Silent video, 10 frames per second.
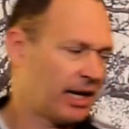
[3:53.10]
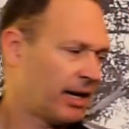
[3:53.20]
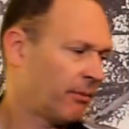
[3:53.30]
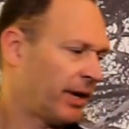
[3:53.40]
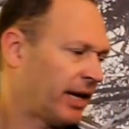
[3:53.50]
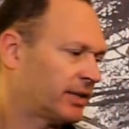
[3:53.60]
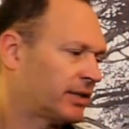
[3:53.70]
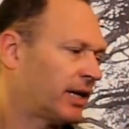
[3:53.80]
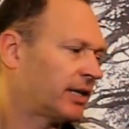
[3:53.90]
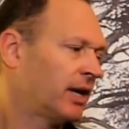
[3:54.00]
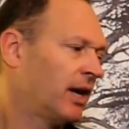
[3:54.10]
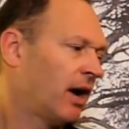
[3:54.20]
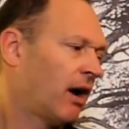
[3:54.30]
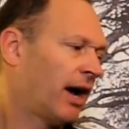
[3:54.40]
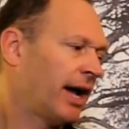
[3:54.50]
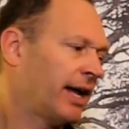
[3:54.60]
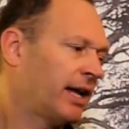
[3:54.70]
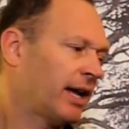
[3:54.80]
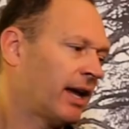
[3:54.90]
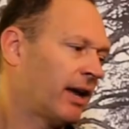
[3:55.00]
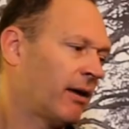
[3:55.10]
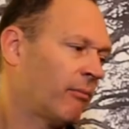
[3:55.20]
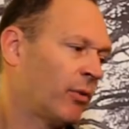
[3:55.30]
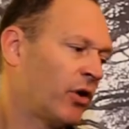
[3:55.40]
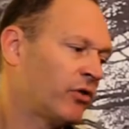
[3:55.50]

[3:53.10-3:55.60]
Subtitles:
means that it moves